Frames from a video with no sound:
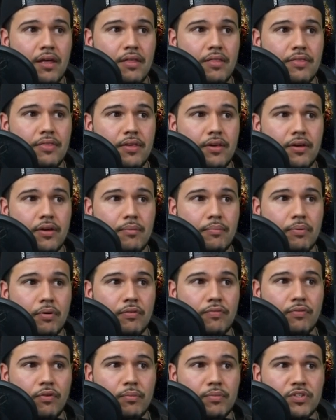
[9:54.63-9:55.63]
The
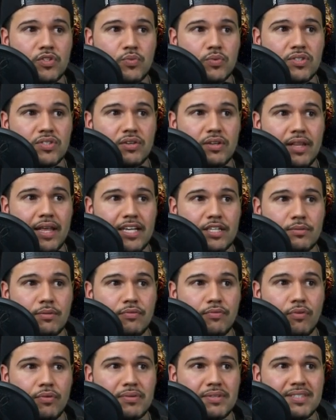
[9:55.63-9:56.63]
performance was their last
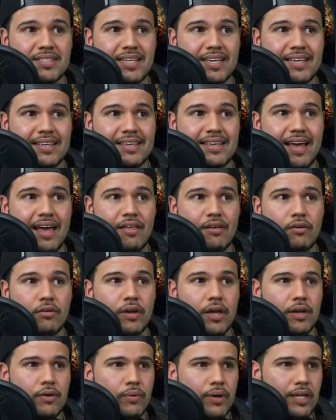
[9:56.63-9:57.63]
performance to get.
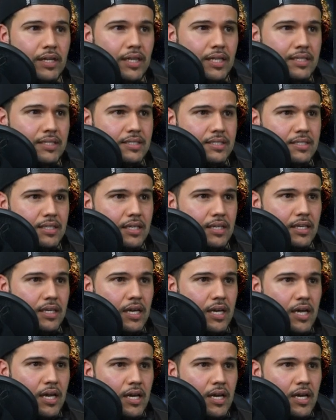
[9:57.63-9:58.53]
Okay, wait, let's see.